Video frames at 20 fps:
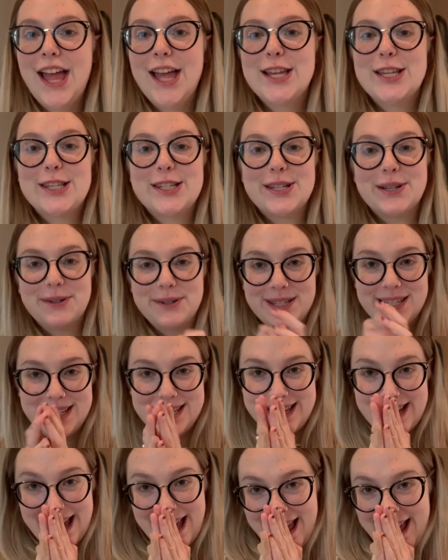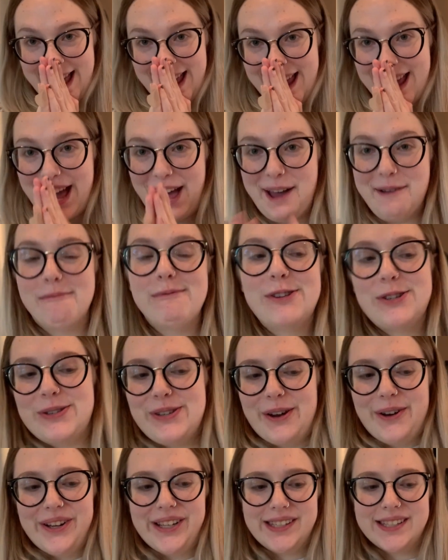So today, I'm
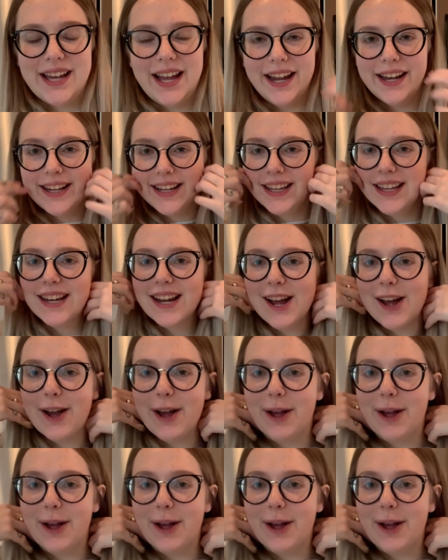so excited.